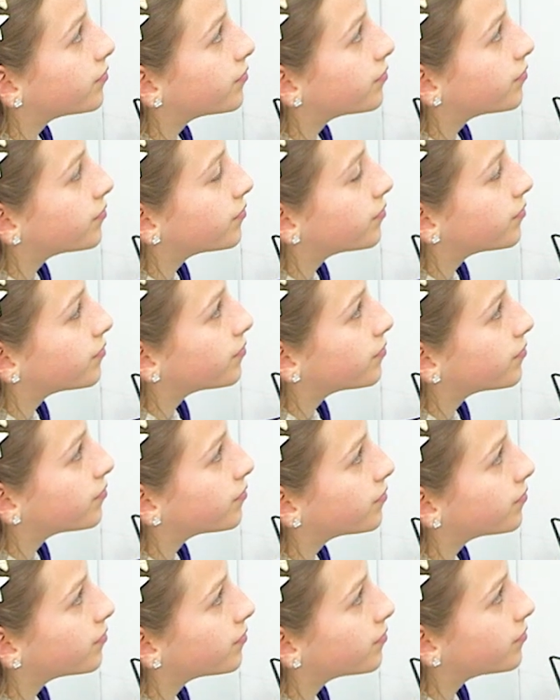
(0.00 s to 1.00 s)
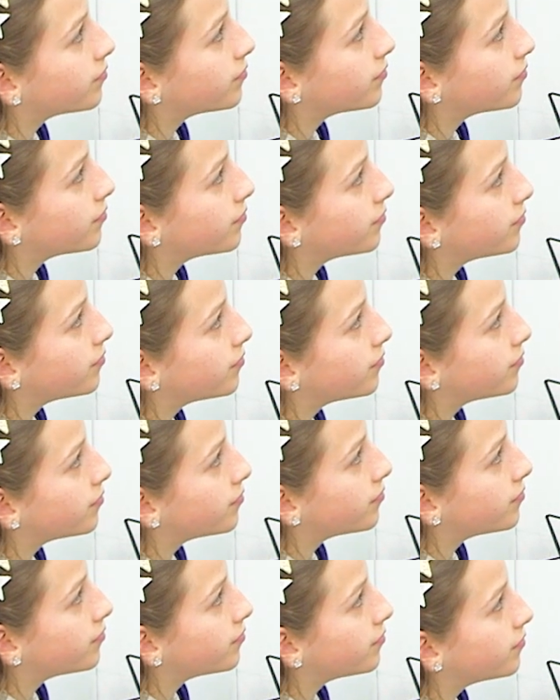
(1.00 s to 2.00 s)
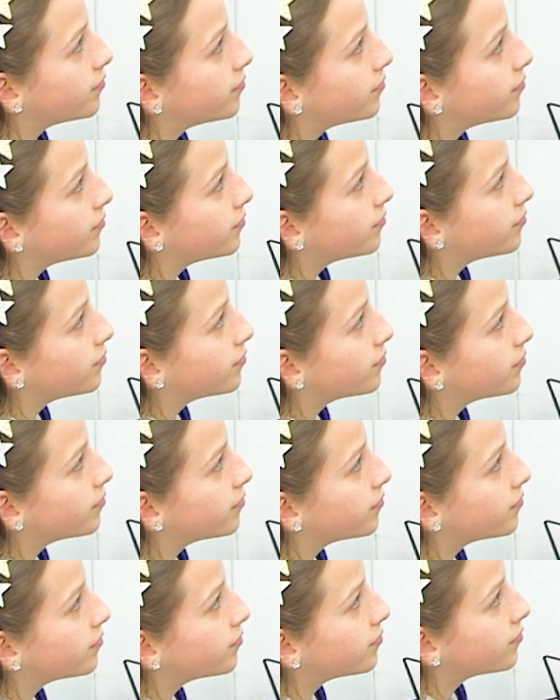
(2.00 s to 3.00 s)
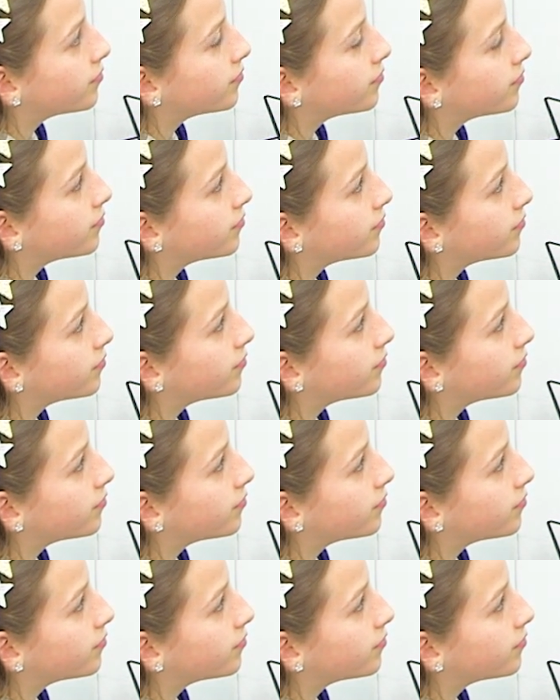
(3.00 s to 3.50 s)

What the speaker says: No words are spoken by the person on screen.